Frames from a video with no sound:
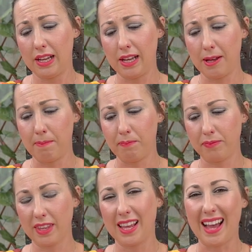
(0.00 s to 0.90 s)
I
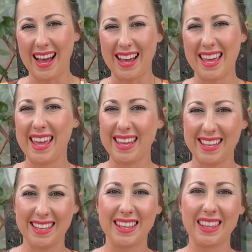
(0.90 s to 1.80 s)
ate
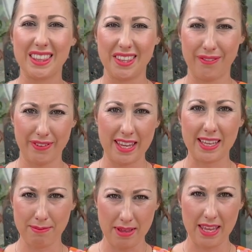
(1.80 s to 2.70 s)
the
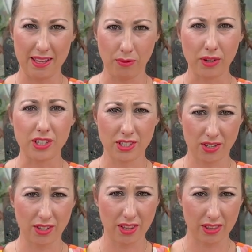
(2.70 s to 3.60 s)
fake meat, which is
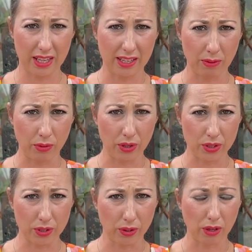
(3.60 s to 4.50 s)
another thing I'm going to
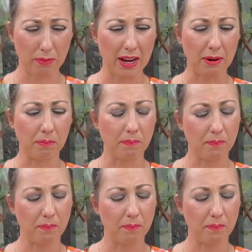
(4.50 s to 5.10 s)
talk about.